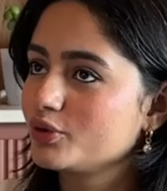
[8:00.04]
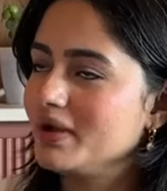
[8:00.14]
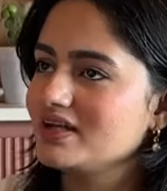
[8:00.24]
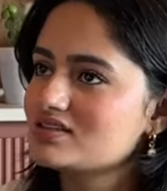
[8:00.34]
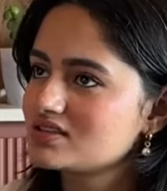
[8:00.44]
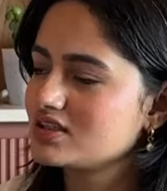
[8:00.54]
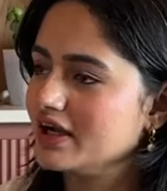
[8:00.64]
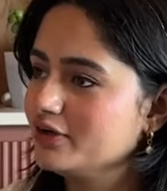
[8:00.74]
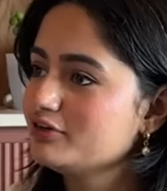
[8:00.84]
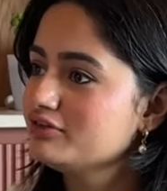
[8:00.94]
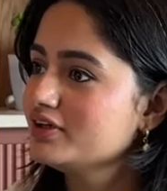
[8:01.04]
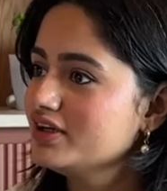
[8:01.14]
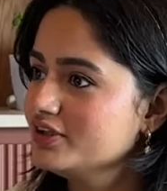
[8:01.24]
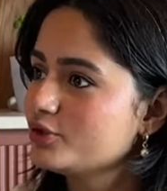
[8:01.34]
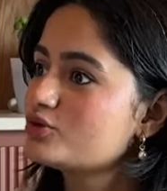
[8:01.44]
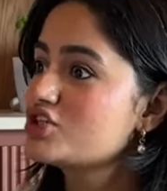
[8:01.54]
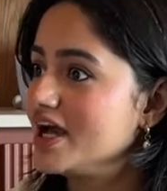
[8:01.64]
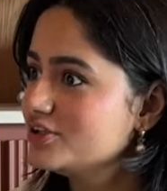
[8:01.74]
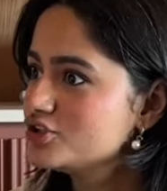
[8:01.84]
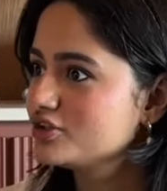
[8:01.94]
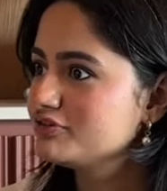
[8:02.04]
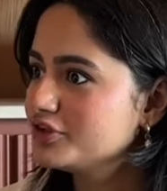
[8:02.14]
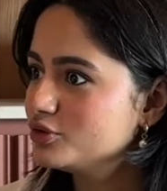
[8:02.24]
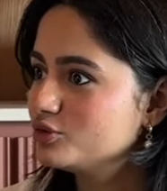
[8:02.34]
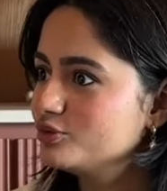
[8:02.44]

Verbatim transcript: romance is kind of you know challenging for you,